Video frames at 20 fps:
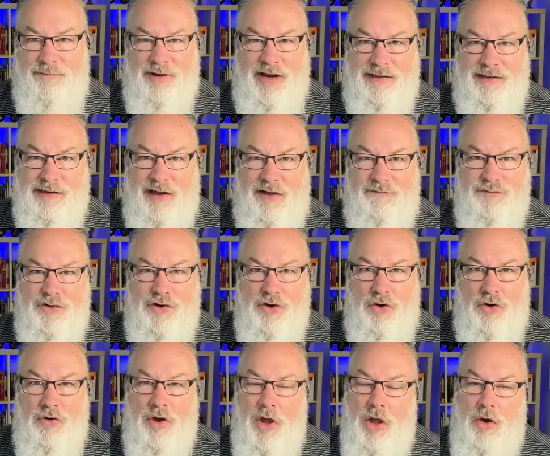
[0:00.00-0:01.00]
but I'd love to
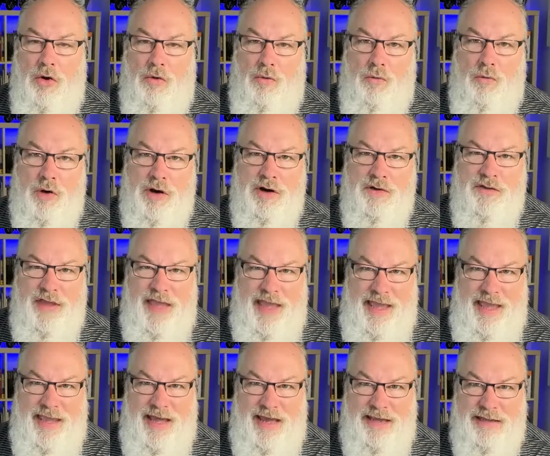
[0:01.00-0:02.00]
know what are the
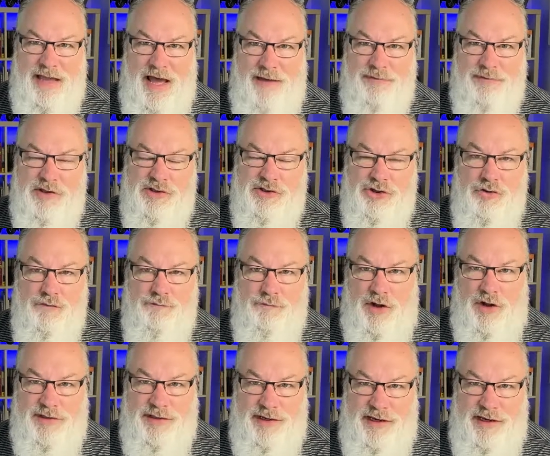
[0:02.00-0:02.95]
AI topics you've want.